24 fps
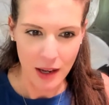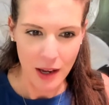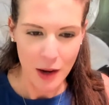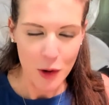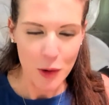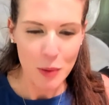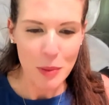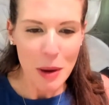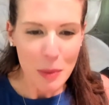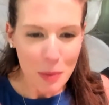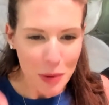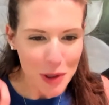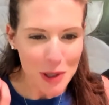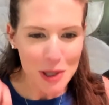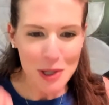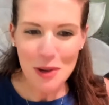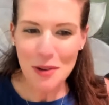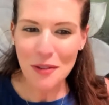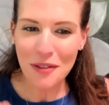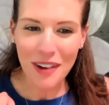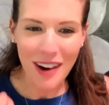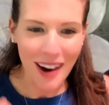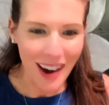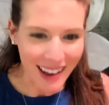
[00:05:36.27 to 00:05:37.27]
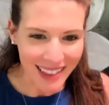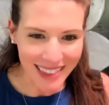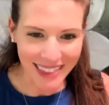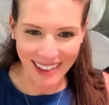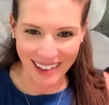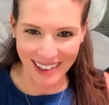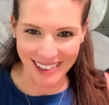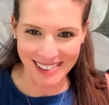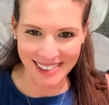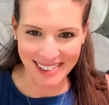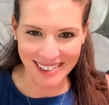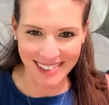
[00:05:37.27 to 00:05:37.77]
Remember, you've got
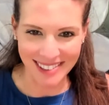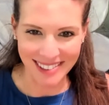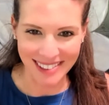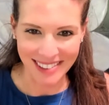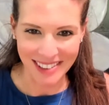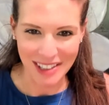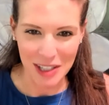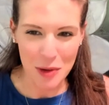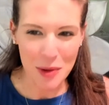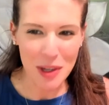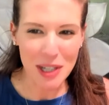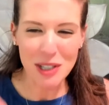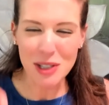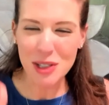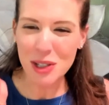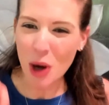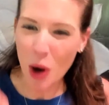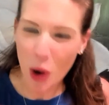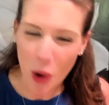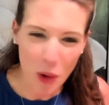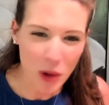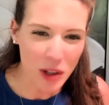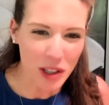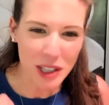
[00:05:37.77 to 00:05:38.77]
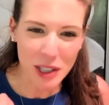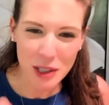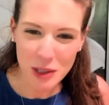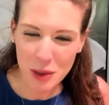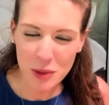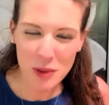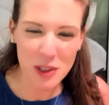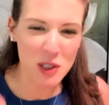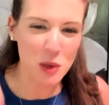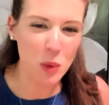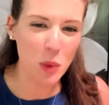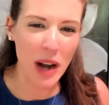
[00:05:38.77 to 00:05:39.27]
this. You can totally do
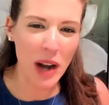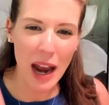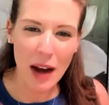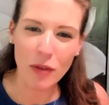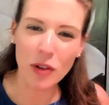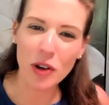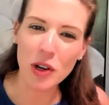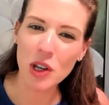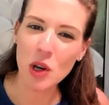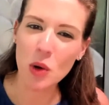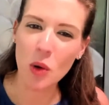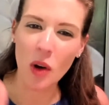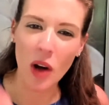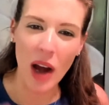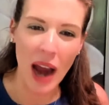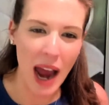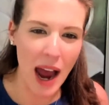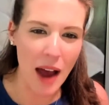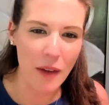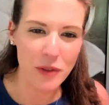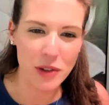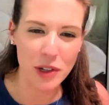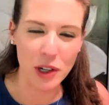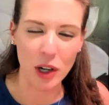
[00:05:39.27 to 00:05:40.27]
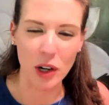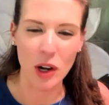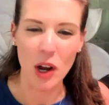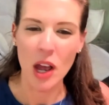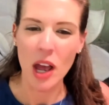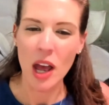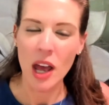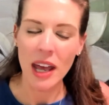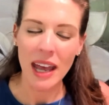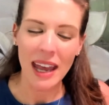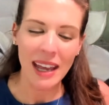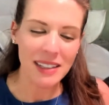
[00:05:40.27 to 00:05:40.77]
this. Whatever you are after,
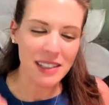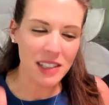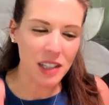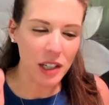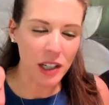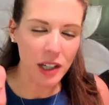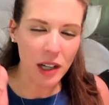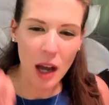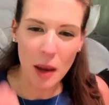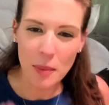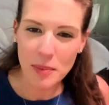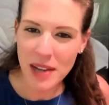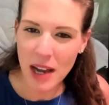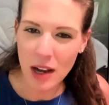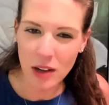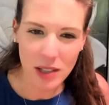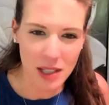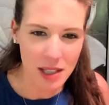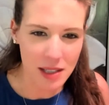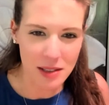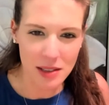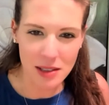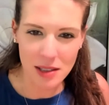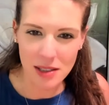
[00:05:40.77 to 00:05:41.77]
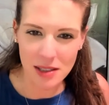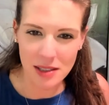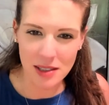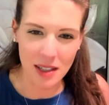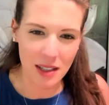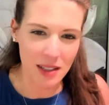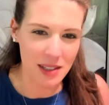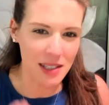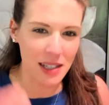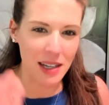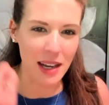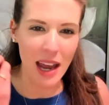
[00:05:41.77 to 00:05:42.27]
it's going to come down to
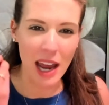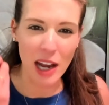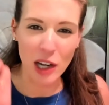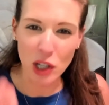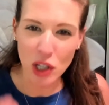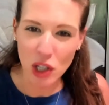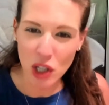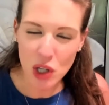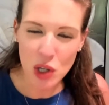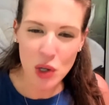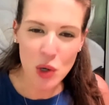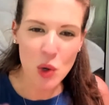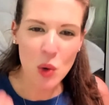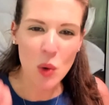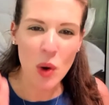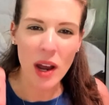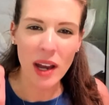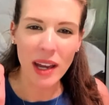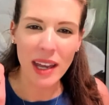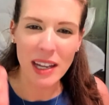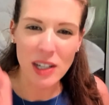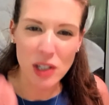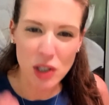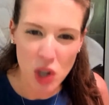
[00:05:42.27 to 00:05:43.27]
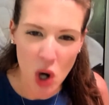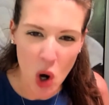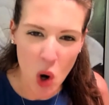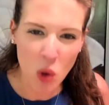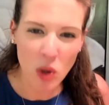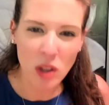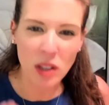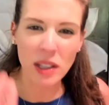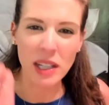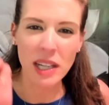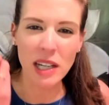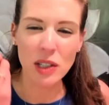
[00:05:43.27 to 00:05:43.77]
consistency, and you can
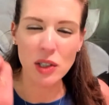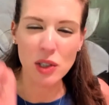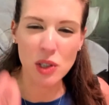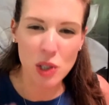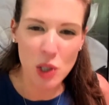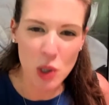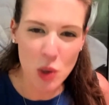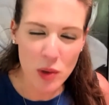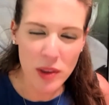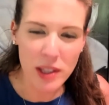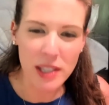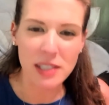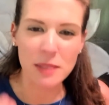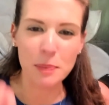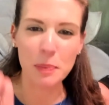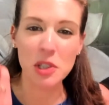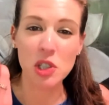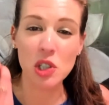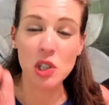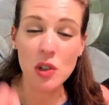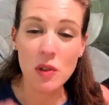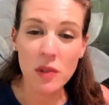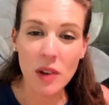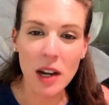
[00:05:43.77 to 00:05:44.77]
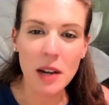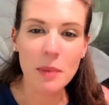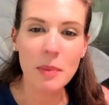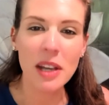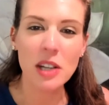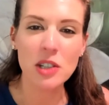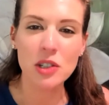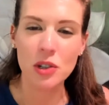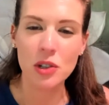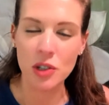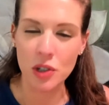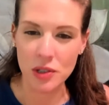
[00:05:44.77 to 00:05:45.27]
totally do this, but you've got to make
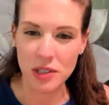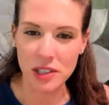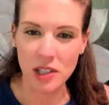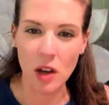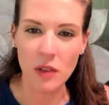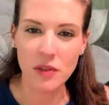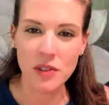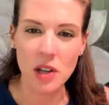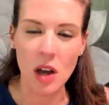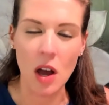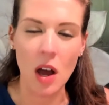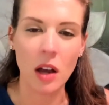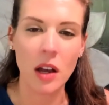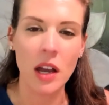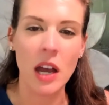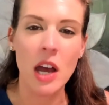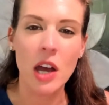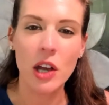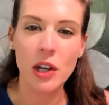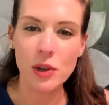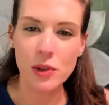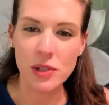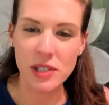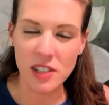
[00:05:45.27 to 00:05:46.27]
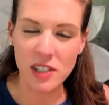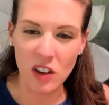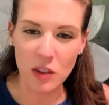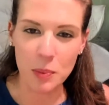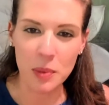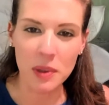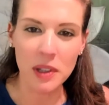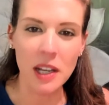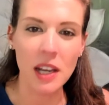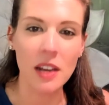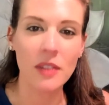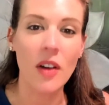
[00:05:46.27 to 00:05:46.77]
sure your self-talk, your
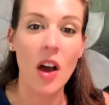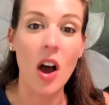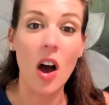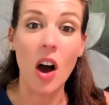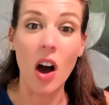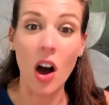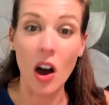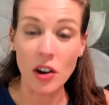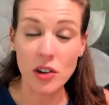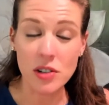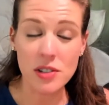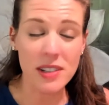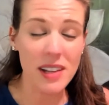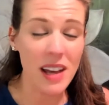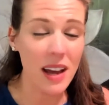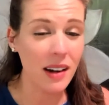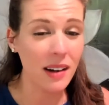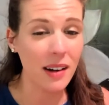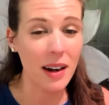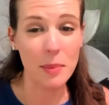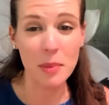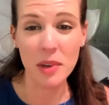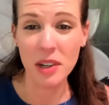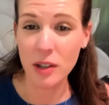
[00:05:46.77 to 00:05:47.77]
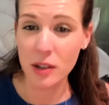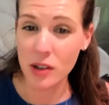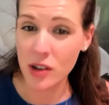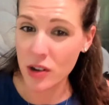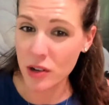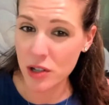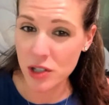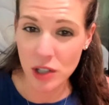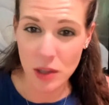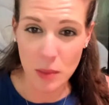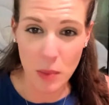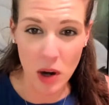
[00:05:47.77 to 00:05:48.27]
self-belief honors that. And I'm going to
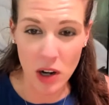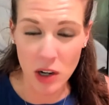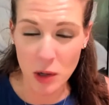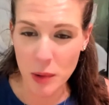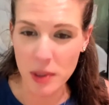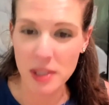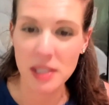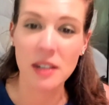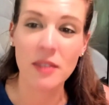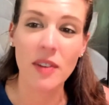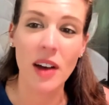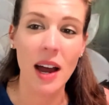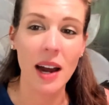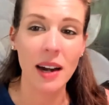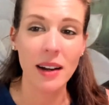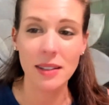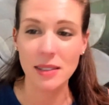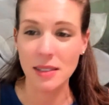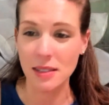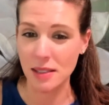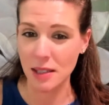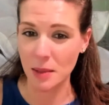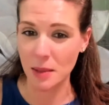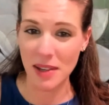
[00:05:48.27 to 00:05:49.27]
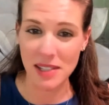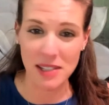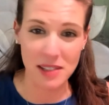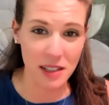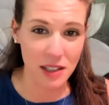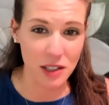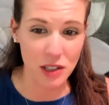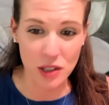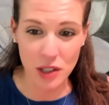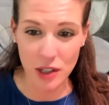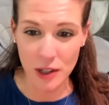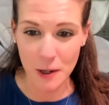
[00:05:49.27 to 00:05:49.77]
encourage you to partner with the divine because it's the best thing
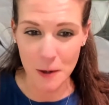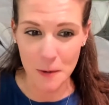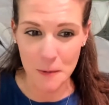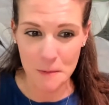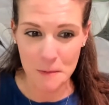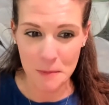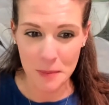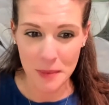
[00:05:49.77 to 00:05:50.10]
to do.